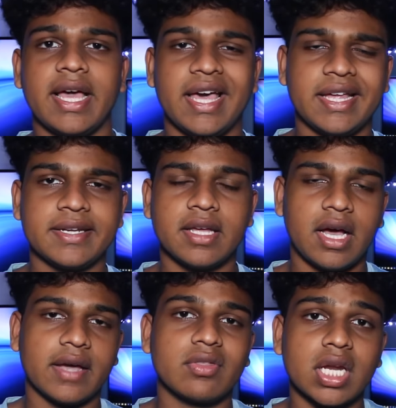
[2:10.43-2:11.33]
And
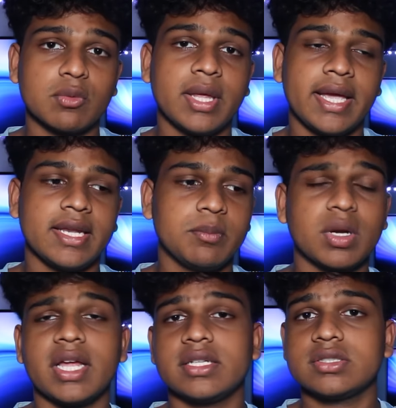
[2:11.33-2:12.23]
I thought I would hate it,
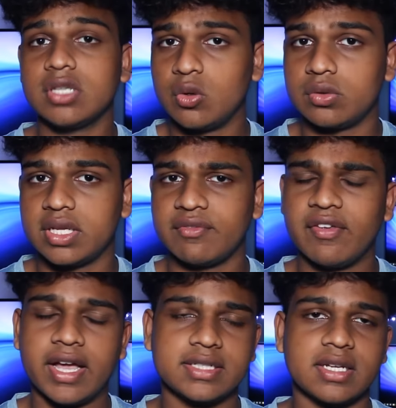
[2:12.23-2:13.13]
but I don't. In
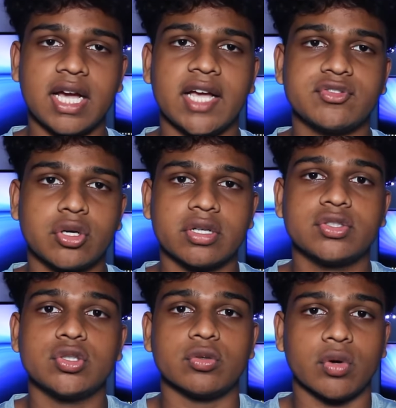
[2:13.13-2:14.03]
fact, I've started
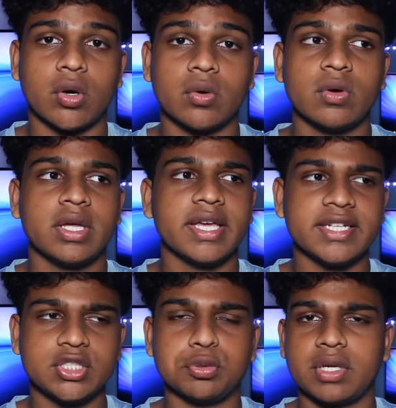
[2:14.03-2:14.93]
to grow
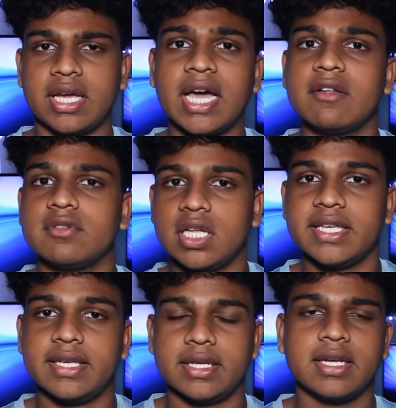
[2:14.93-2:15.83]
into it. I kind of
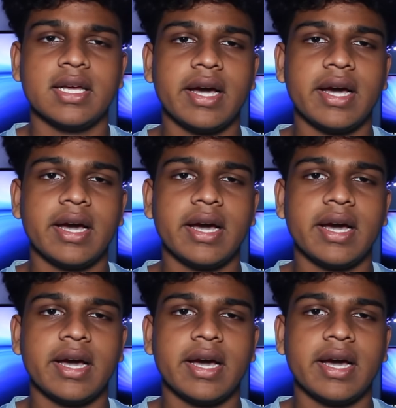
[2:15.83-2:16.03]
like it.